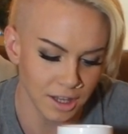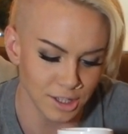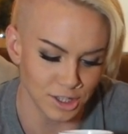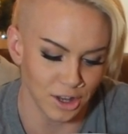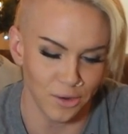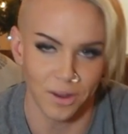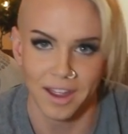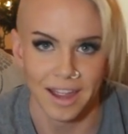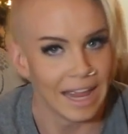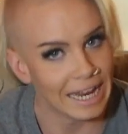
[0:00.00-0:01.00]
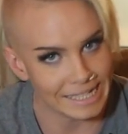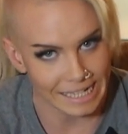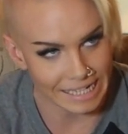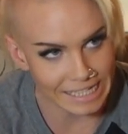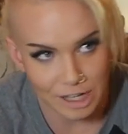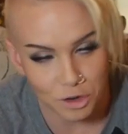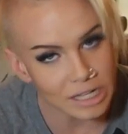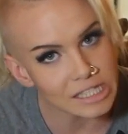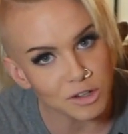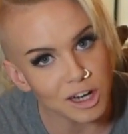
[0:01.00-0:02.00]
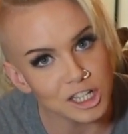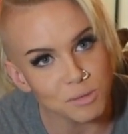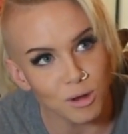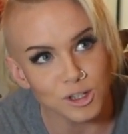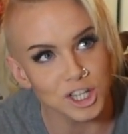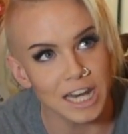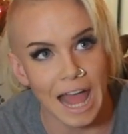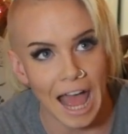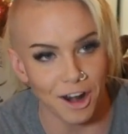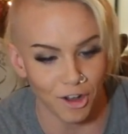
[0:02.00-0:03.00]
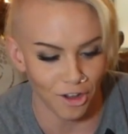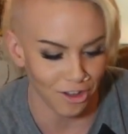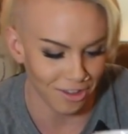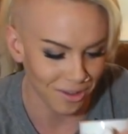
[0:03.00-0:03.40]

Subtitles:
So it didn't decrease the range of motion at all.